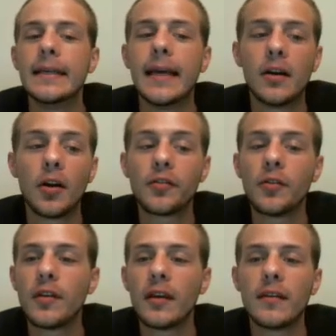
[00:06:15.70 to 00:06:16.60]
And it also
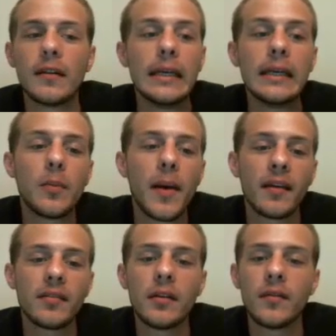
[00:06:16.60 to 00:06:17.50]
says that the heat
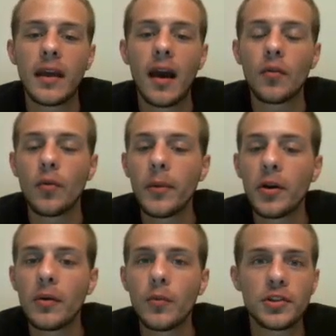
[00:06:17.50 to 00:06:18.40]
capacity of the
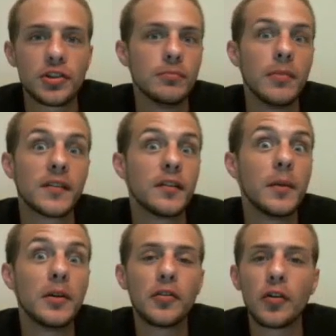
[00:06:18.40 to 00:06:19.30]
calorimeter, which must have
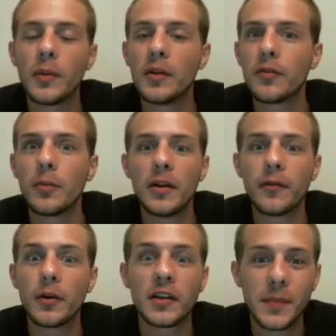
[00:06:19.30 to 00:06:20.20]
been determined from a
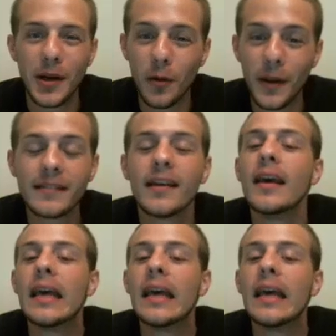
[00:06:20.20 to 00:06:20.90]
different experiment,